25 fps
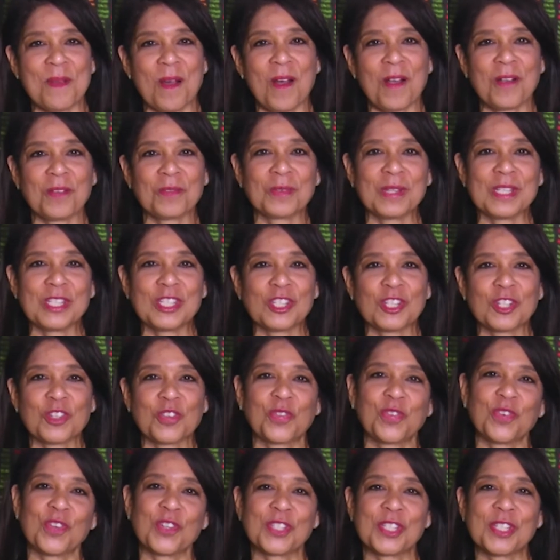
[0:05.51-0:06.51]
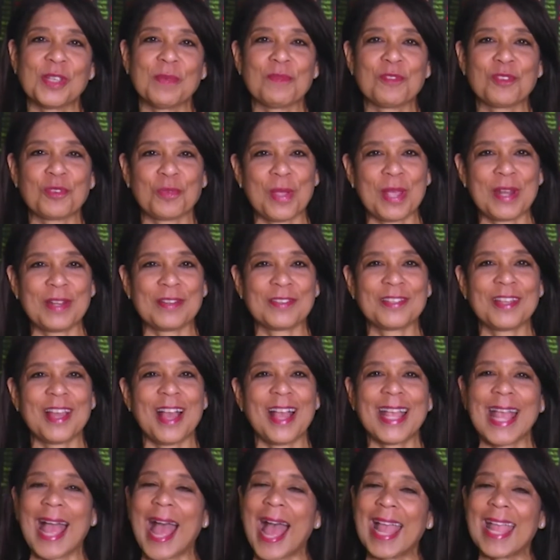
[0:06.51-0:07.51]
Paul Research, for some Trader Talk.
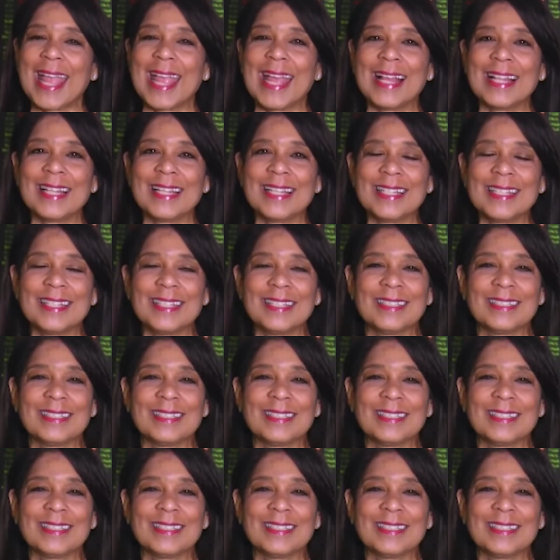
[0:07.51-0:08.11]
Hi, Alan.